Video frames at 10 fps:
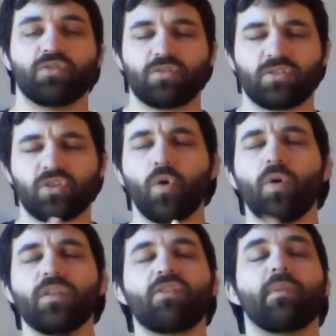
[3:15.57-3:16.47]

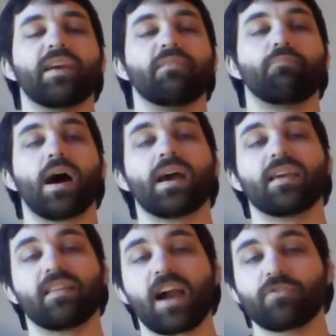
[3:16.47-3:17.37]
totally dominated by
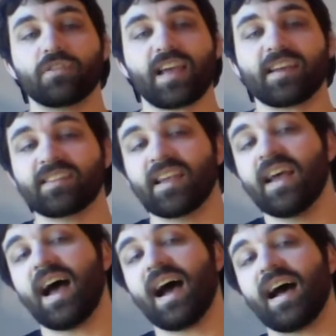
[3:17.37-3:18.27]
the aggro decks,
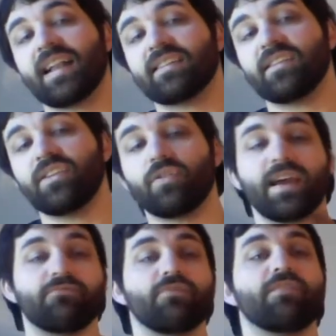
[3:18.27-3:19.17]
and you know
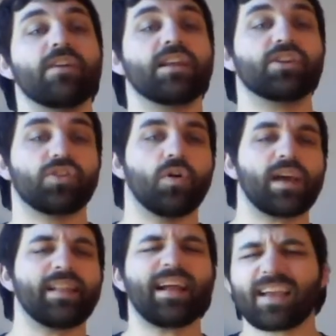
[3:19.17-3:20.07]
it really showed,
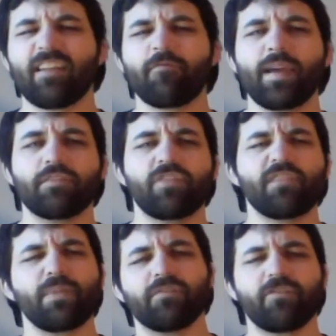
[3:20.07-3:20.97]
and that kind of made the
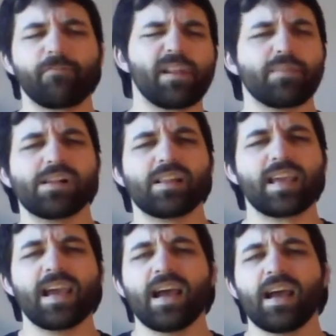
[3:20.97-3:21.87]
repeatability
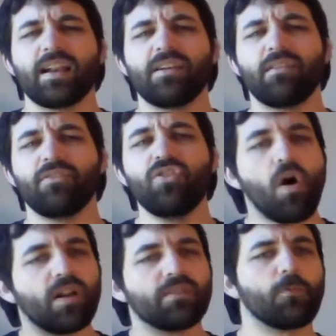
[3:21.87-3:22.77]

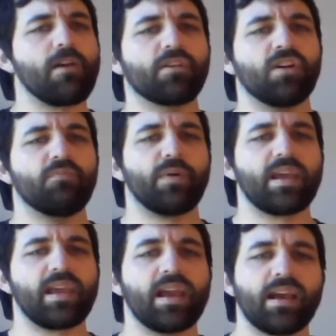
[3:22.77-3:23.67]
not where it could
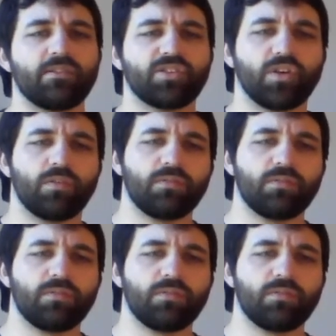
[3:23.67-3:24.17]
be. So